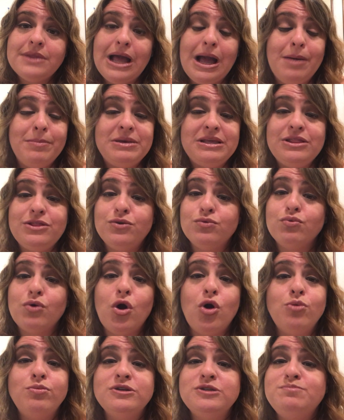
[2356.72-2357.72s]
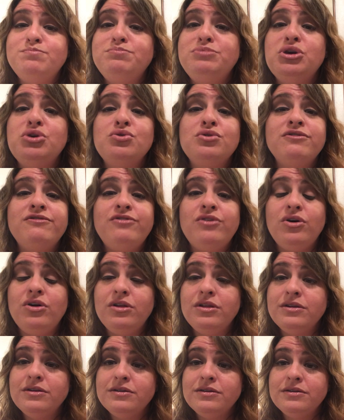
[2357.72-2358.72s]
I mean, the robe is beautiful.
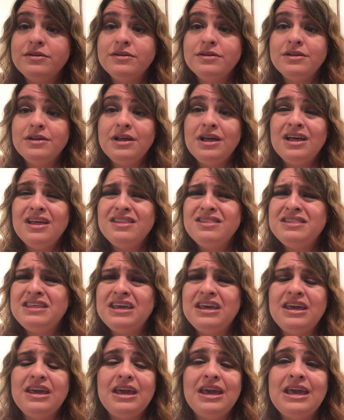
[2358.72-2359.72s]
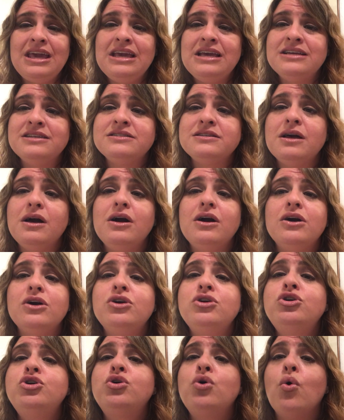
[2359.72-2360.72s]
He is
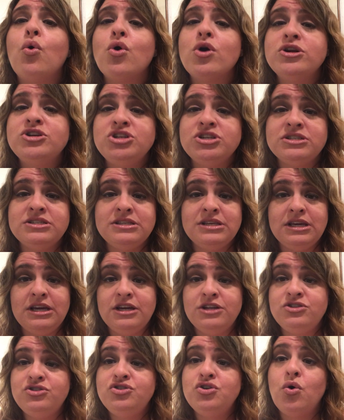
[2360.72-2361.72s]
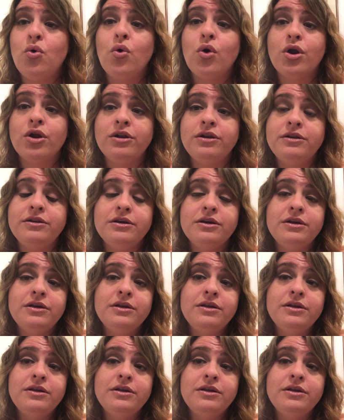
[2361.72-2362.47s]
gorgeously adorned